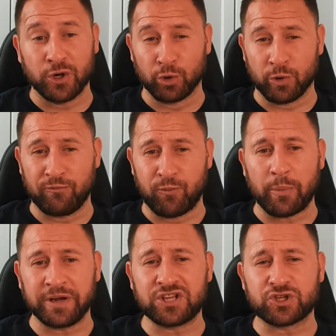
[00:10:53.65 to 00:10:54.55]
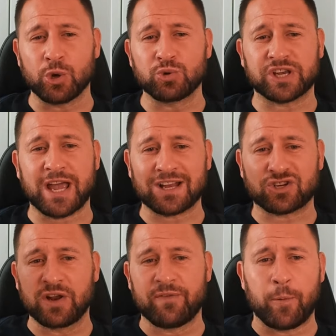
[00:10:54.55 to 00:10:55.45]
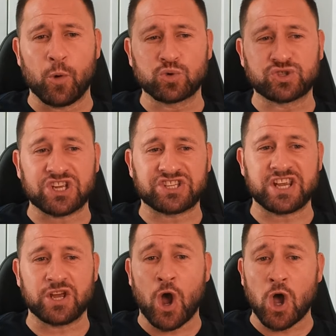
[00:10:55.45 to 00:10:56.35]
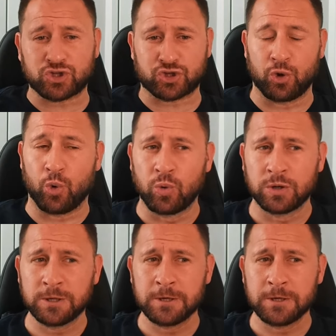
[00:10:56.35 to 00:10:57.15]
in order of what we need to do to catch Liverpool, City and Arsenal?